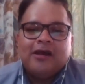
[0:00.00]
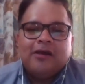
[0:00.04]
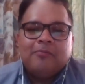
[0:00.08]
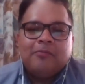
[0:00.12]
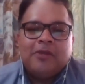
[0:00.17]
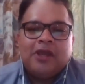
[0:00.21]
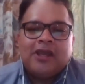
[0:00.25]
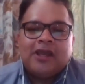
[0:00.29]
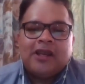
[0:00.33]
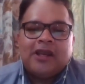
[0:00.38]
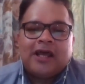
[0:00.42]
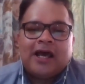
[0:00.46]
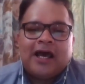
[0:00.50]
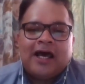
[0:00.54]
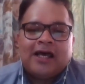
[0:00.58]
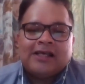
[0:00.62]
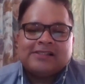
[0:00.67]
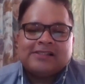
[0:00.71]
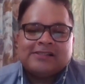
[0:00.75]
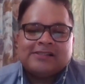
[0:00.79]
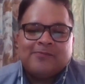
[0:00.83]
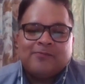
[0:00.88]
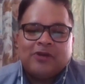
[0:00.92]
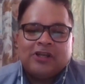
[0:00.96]
make it
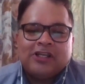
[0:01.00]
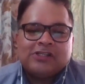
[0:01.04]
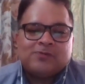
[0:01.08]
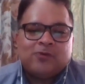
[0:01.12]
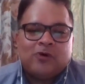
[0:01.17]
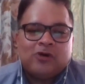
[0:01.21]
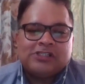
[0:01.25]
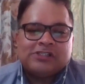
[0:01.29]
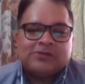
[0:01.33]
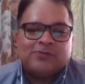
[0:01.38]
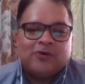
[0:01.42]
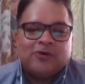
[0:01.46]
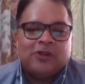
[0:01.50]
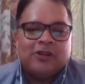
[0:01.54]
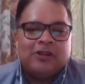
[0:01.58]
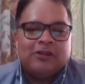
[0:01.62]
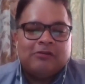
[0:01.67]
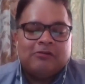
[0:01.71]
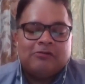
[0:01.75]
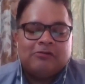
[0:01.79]
as simple as possible,